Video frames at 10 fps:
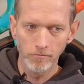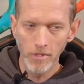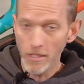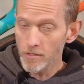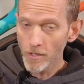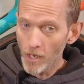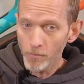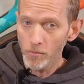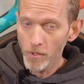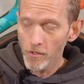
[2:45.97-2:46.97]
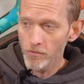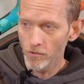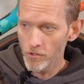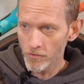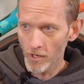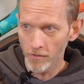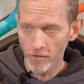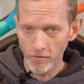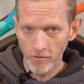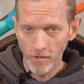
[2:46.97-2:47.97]
needed to optimize, so I just got
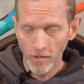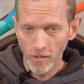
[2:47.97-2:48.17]
this